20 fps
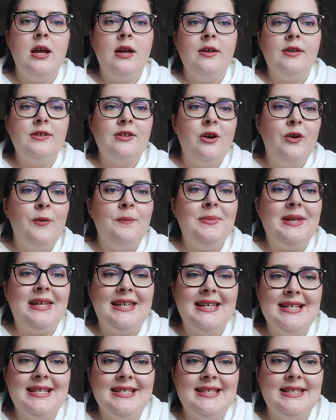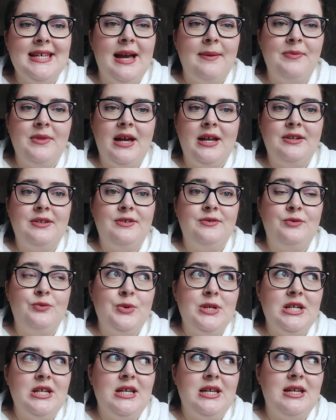So because I'm not
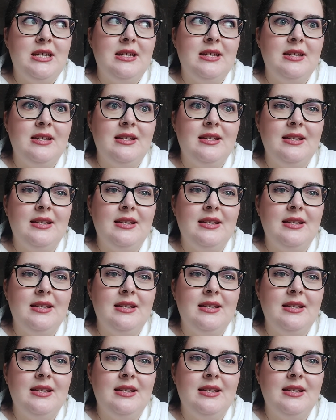really,